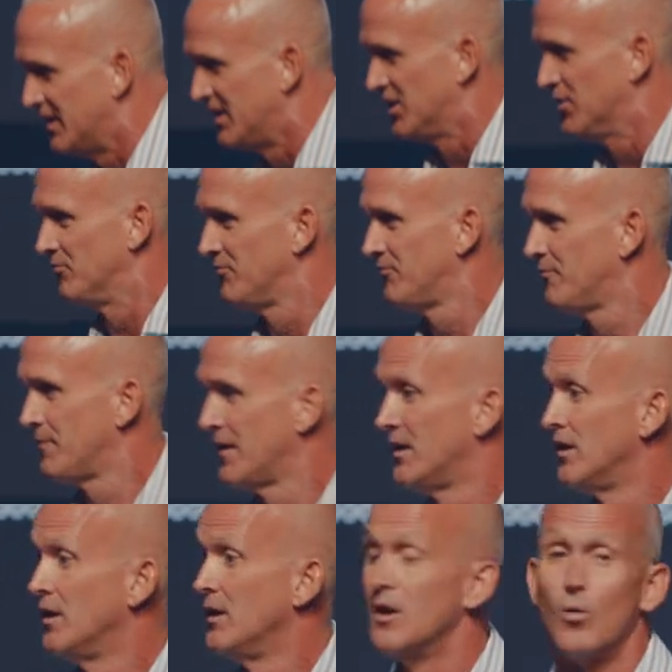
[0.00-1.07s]
him.
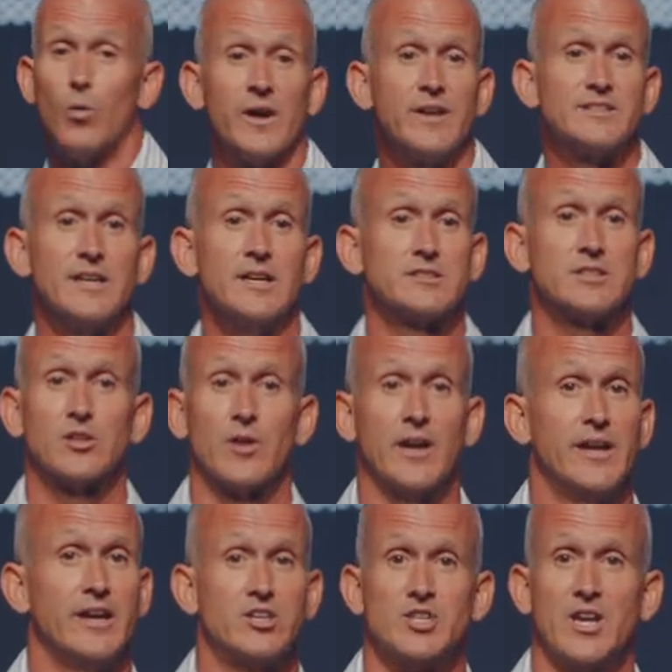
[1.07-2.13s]
What is it? It's a great
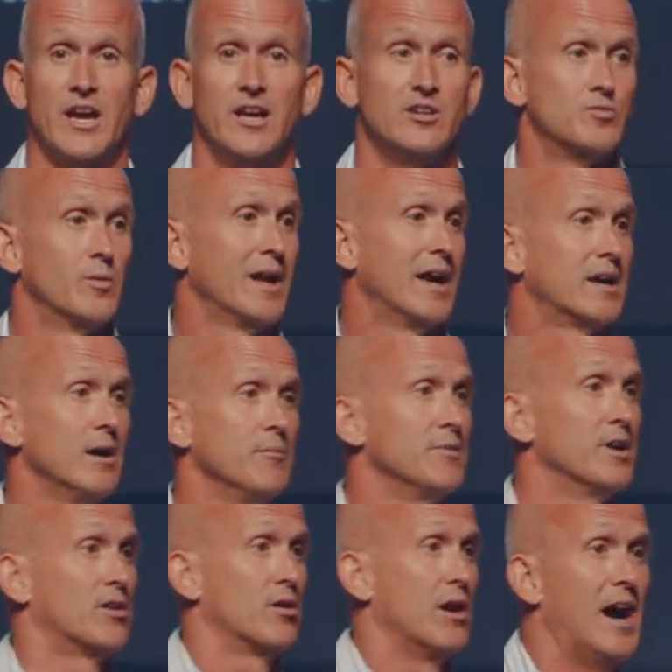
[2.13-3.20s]
exchange. When I come
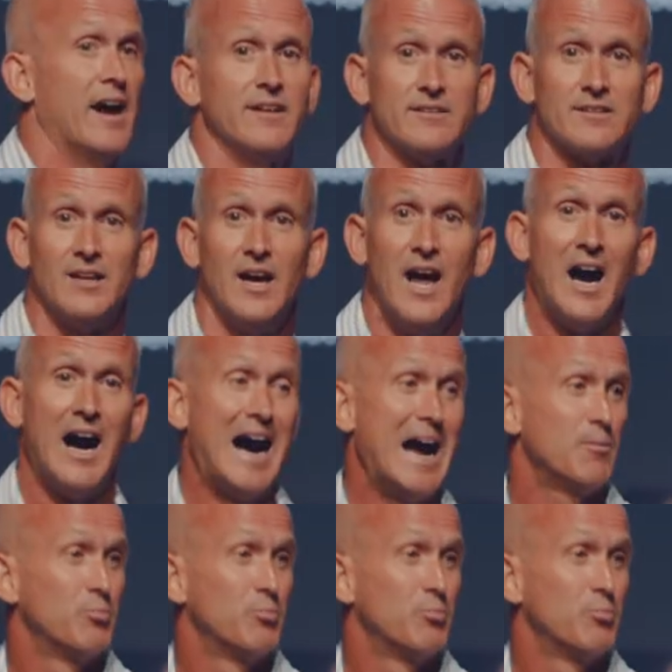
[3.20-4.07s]
to Christ, I